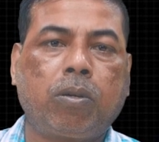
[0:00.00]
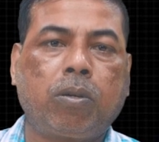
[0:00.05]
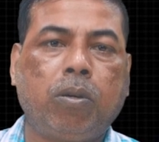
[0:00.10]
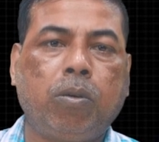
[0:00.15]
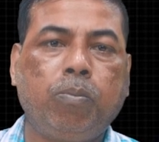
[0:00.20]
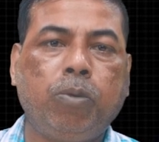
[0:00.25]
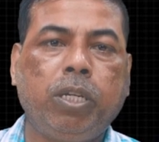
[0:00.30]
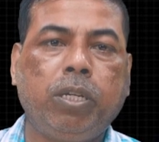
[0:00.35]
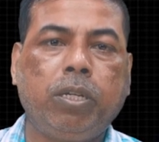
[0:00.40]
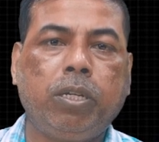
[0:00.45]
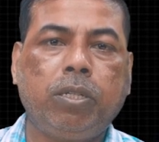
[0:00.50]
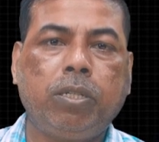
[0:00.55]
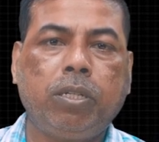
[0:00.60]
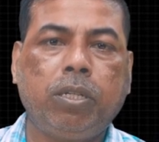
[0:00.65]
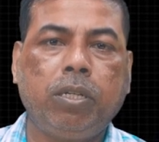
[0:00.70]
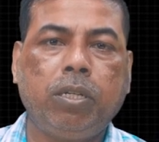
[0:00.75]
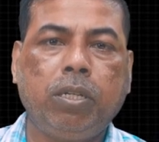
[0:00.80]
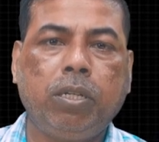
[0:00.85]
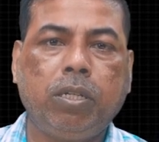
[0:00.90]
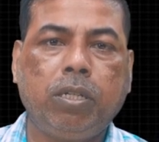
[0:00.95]

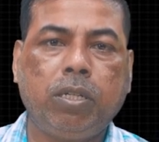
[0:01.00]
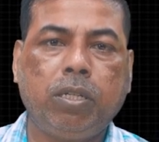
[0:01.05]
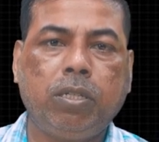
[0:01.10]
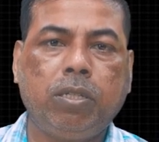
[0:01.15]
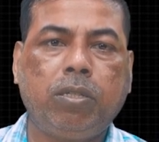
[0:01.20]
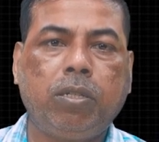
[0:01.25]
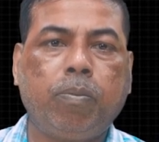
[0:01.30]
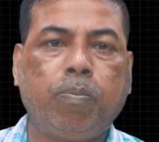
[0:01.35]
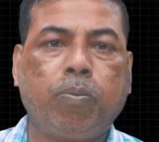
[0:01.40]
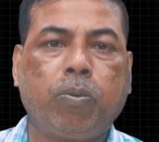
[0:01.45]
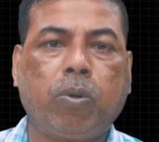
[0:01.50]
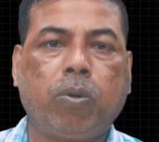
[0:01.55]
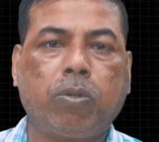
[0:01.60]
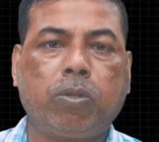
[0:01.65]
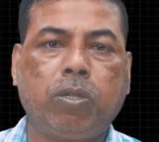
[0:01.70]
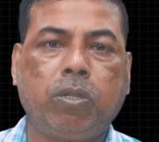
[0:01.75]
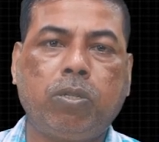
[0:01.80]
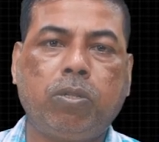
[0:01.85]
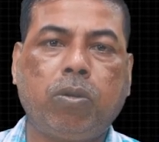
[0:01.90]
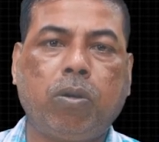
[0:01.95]
Communication is the
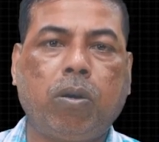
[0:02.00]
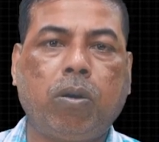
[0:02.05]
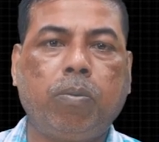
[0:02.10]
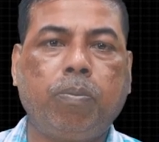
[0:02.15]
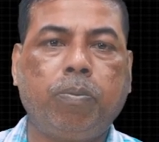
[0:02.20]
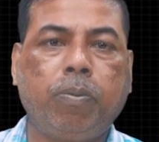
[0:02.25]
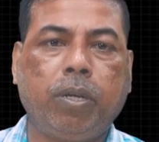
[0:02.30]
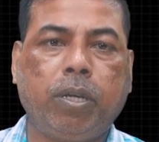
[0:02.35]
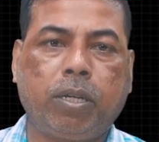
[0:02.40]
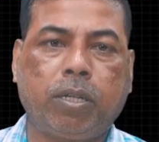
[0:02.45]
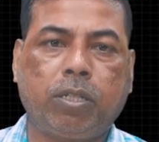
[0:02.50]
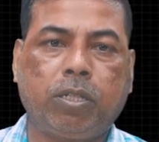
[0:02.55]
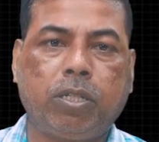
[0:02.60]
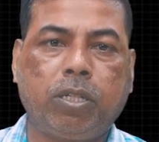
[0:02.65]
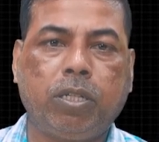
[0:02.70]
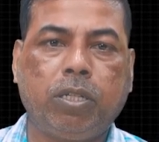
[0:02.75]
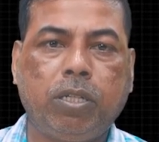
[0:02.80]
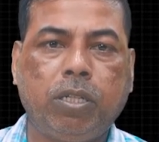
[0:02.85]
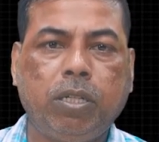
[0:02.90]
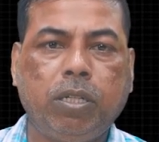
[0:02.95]
process of
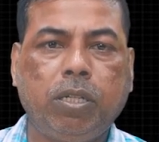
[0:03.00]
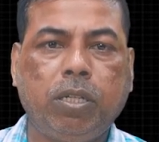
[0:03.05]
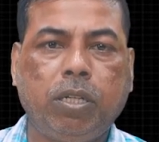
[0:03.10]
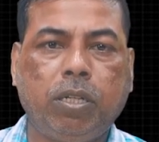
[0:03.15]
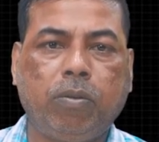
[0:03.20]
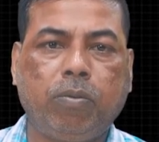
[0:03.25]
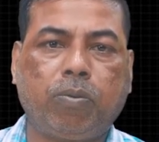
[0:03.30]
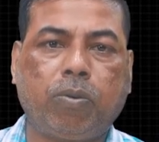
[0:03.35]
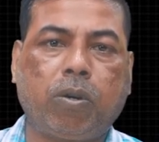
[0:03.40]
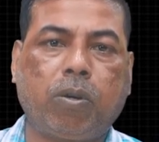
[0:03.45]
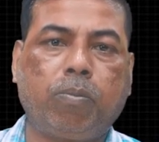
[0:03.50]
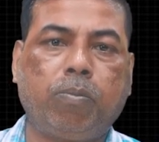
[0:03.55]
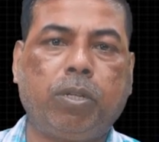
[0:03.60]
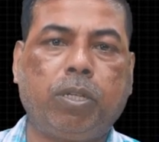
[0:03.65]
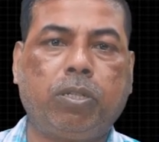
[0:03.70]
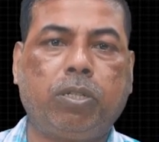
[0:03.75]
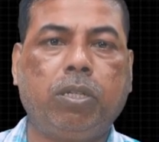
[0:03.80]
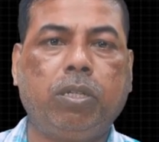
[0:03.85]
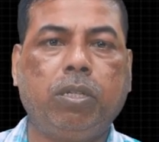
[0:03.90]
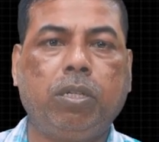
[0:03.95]
exchanging
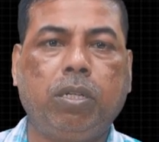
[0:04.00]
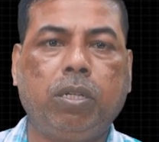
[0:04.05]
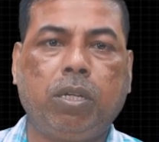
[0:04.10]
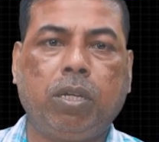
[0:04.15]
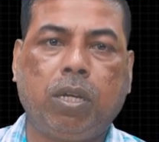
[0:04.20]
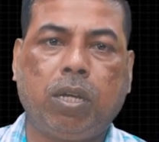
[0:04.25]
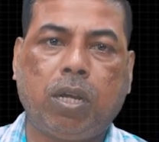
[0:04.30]
information,